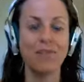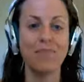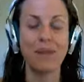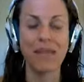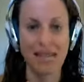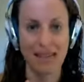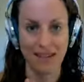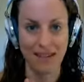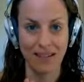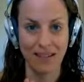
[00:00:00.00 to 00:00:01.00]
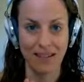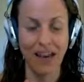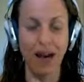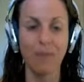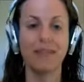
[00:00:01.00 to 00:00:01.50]
be. The
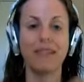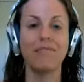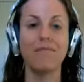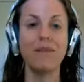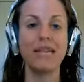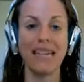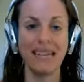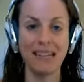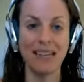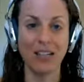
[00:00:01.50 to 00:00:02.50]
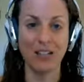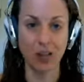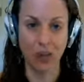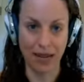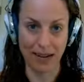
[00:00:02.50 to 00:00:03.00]
opposite of being is
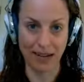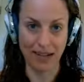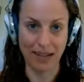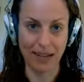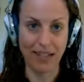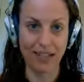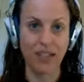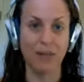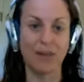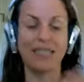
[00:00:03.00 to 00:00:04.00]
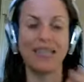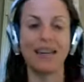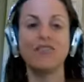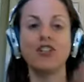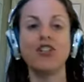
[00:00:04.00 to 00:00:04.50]
doing. So instead
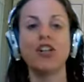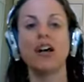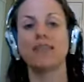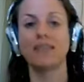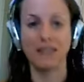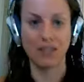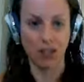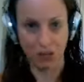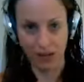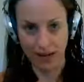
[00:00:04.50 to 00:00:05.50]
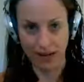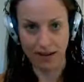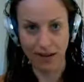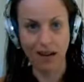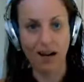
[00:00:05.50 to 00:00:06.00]
of just doing,
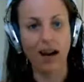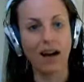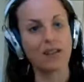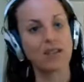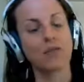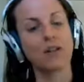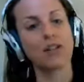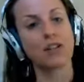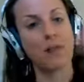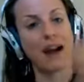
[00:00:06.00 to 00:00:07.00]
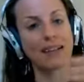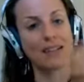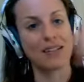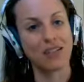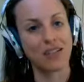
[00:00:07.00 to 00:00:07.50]
I also want you to
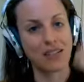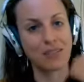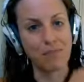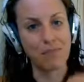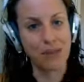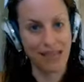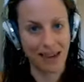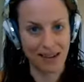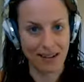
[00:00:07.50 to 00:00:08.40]
practice just being